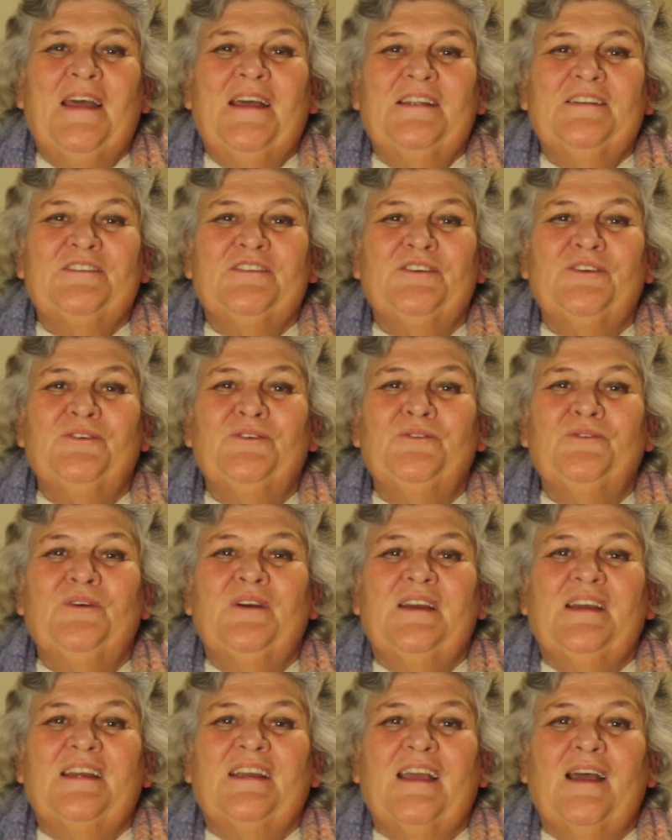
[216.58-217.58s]
to
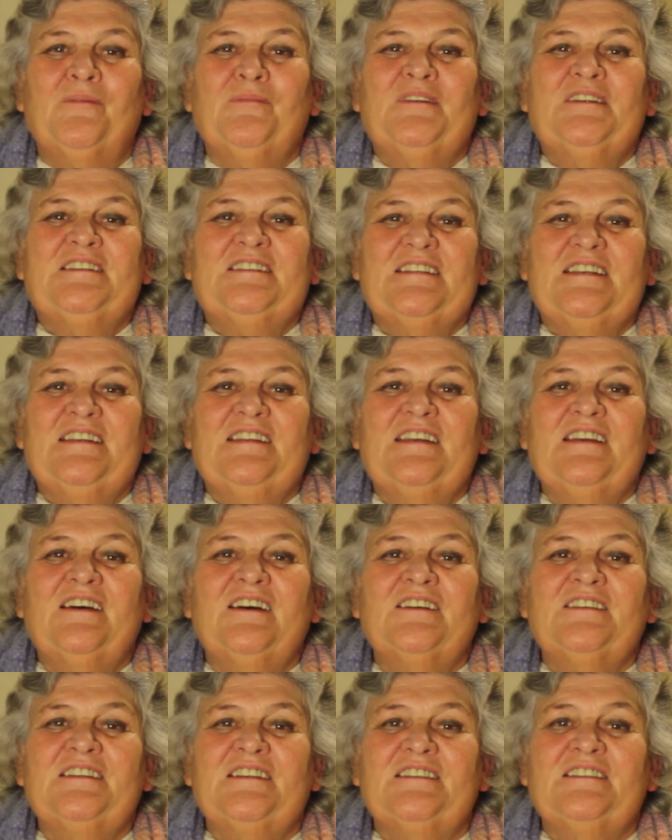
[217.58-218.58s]
come and see the
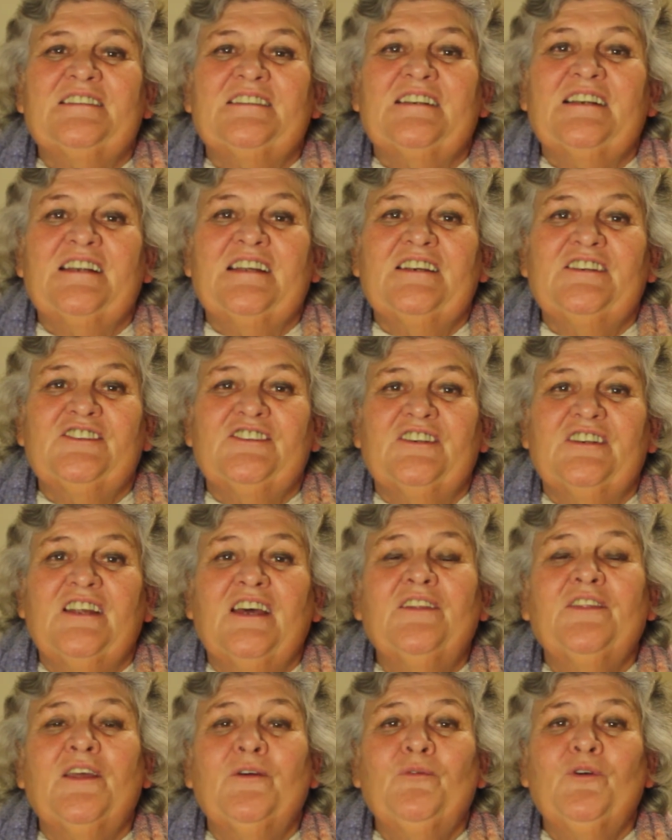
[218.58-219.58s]
art installation,
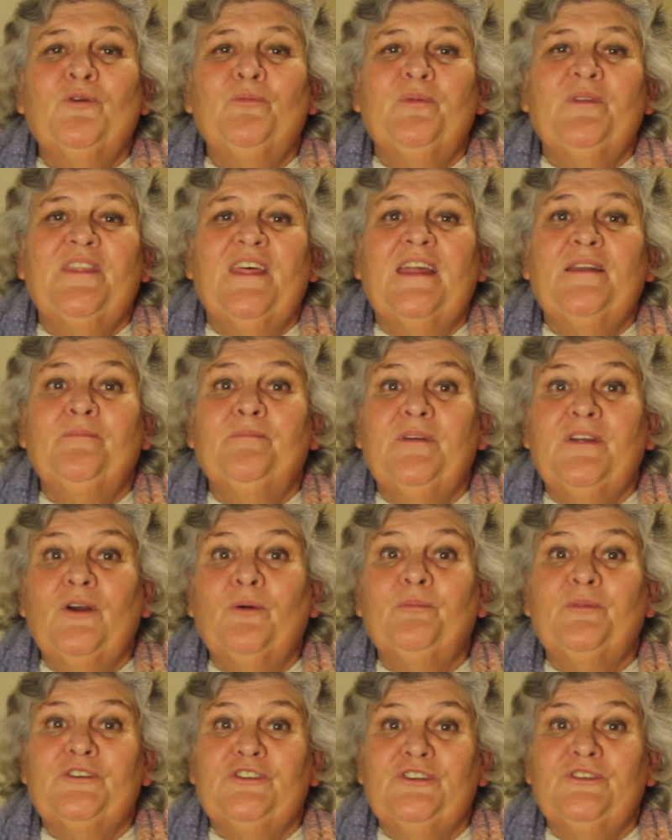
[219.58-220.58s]
and there will then be
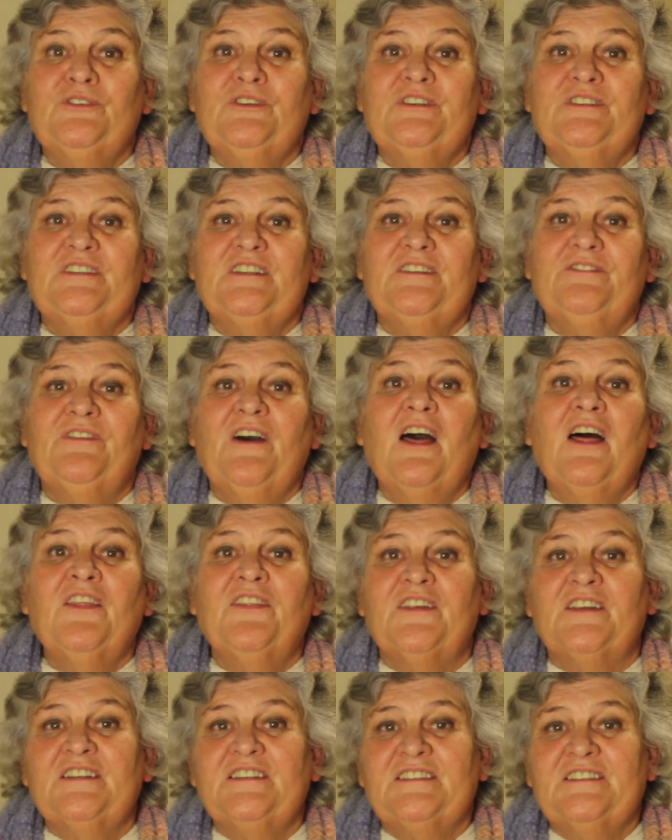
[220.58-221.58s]
opportunity for
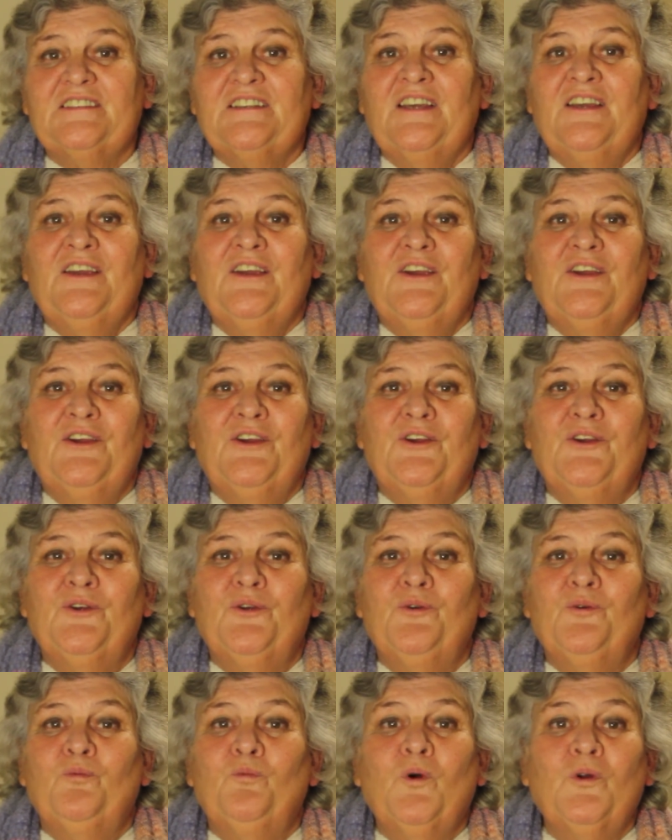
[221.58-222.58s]
others
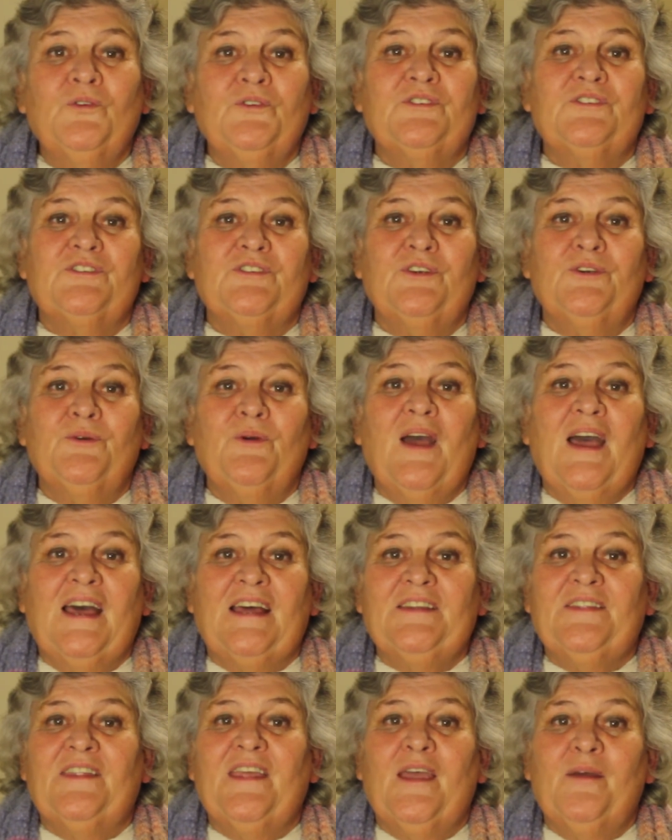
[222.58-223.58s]
who want to
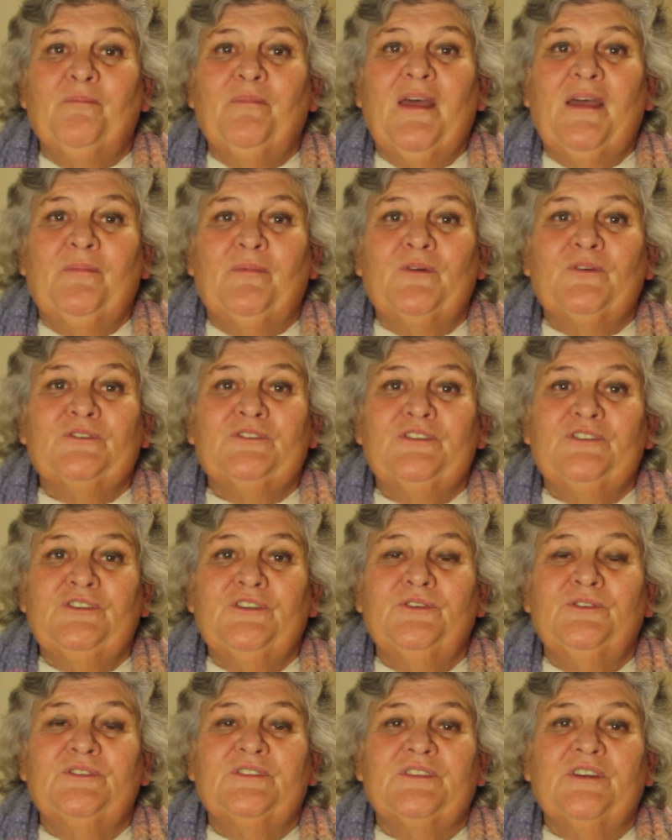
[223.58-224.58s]
add their pebble to
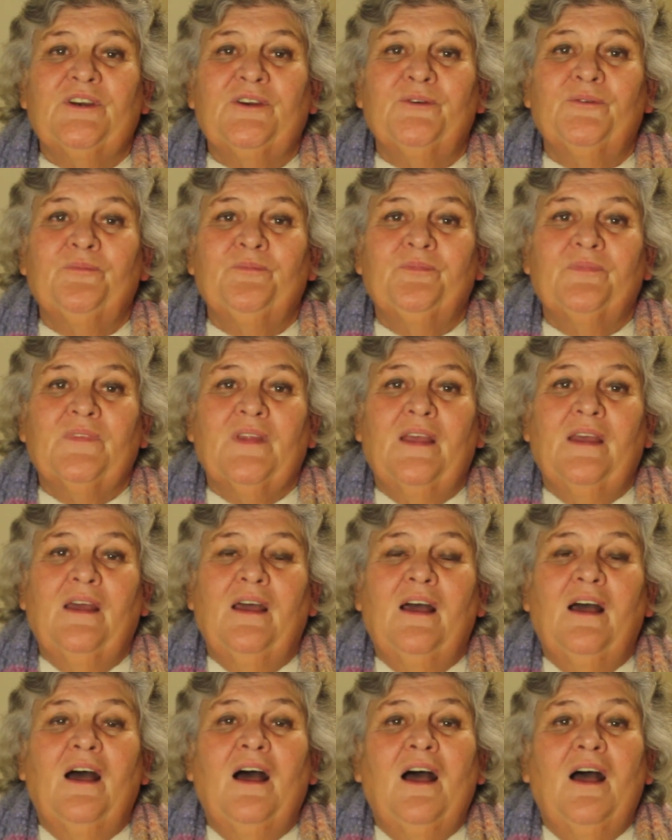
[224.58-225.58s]
do so.
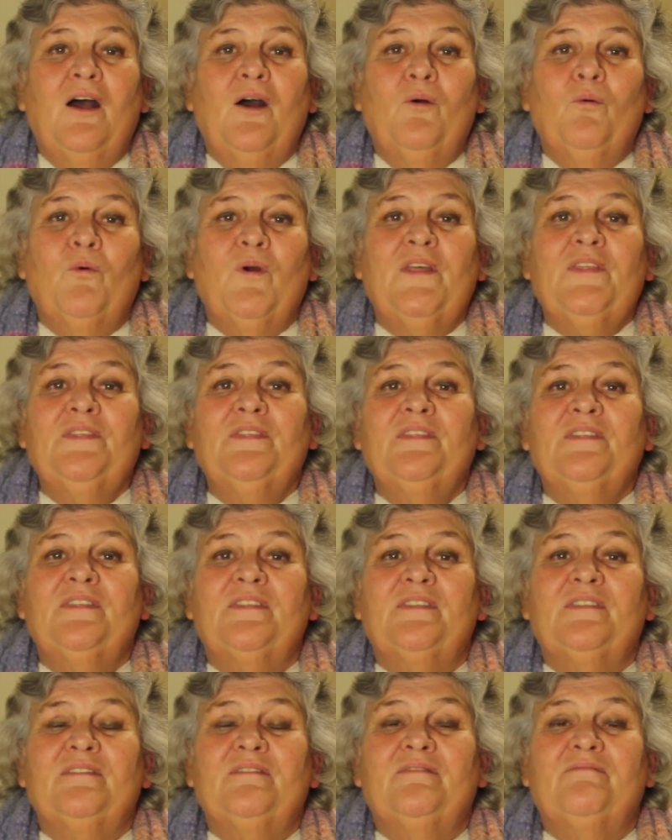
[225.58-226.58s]
When
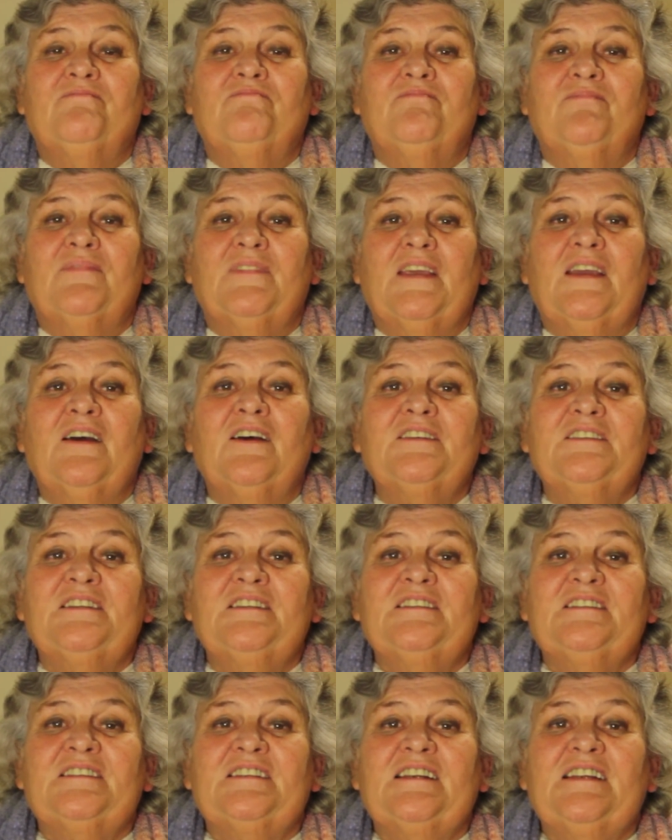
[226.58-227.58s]
the art
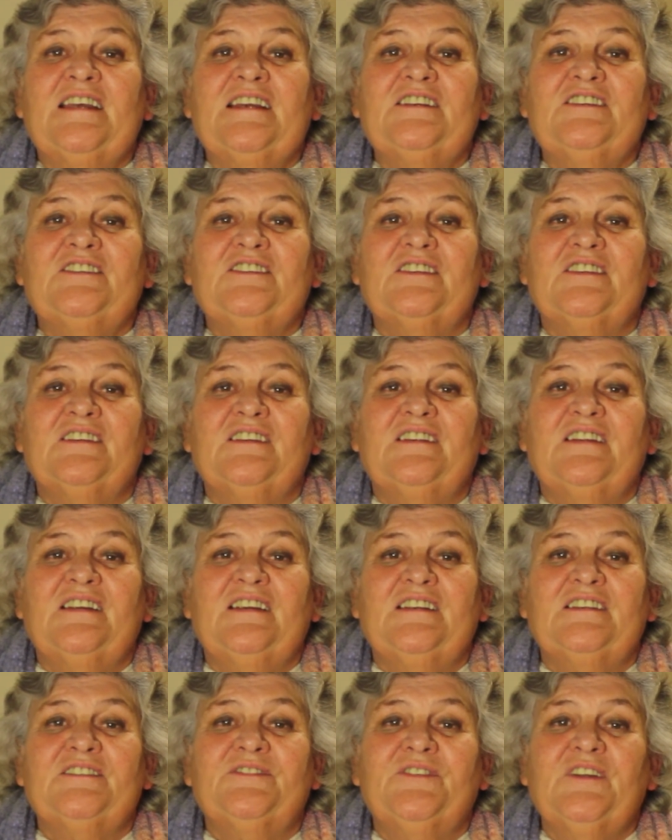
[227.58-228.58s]
installation
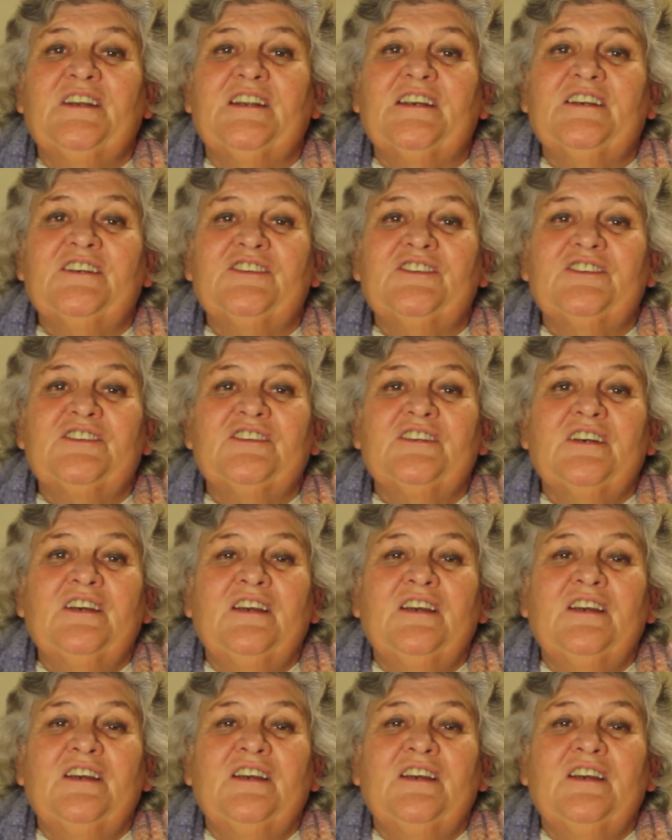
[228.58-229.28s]
is finished,